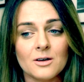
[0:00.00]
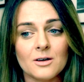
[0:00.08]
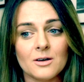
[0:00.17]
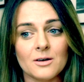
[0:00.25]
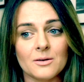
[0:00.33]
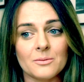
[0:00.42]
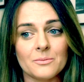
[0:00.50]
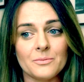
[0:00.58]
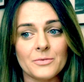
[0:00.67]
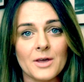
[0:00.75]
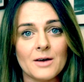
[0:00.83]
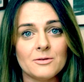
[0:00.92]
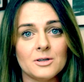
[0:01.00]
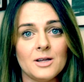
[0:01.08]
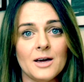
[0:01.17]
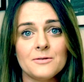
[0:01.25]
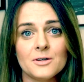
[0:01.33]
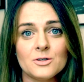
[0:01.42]
have the
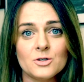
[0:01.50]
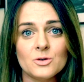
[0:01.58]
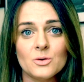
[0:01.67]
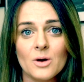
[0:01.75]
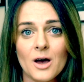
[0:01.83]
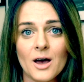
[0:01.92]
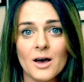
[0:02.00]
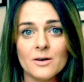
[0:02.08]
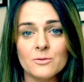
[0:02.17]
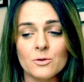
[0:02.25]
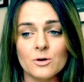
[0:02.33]
life that you have